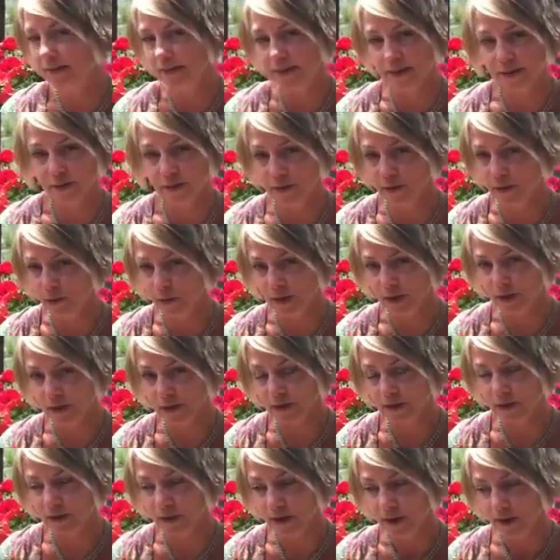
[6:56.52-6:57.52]
sense to
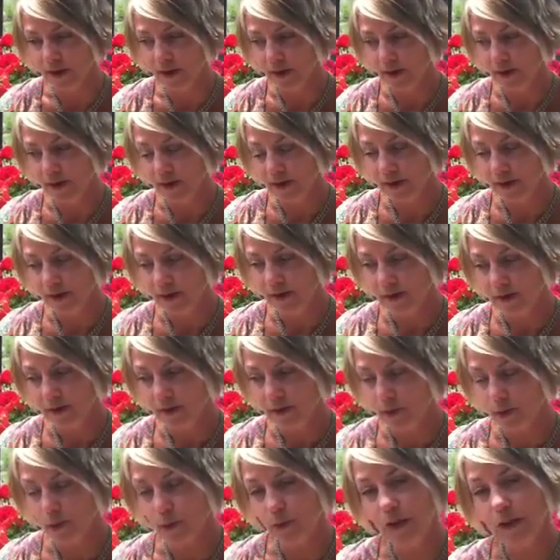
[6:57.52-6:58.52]
us,
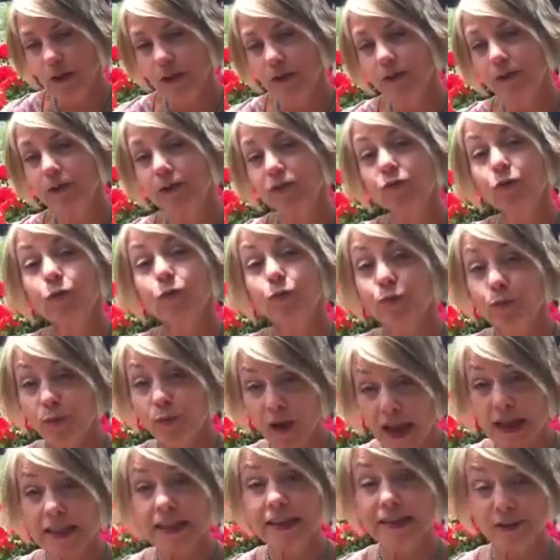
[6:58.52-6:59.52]
when we learn to
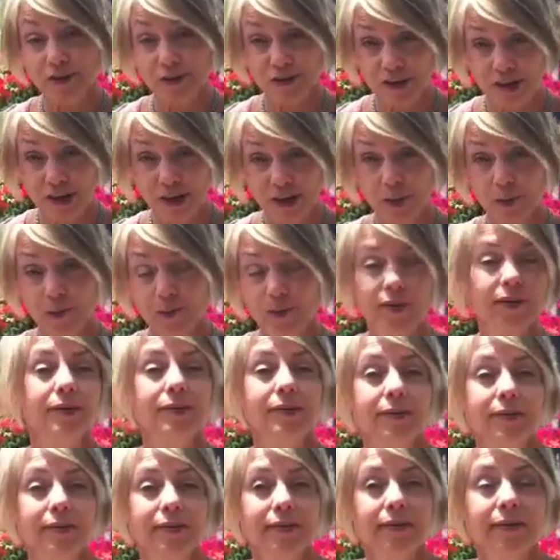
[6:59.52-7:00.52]
relish Him,
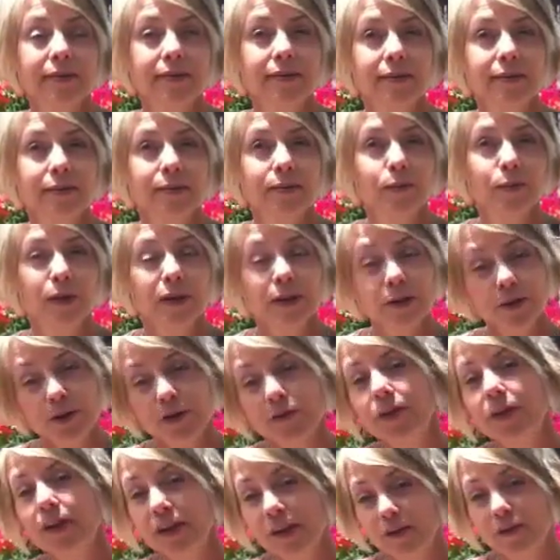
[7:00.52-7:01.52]
we
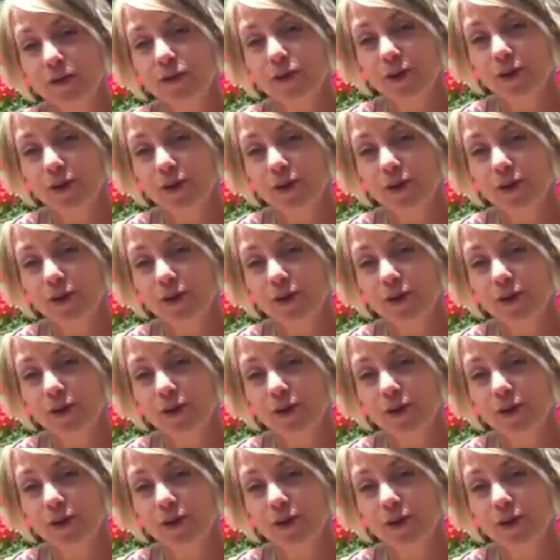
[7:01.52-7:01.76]
learn that He is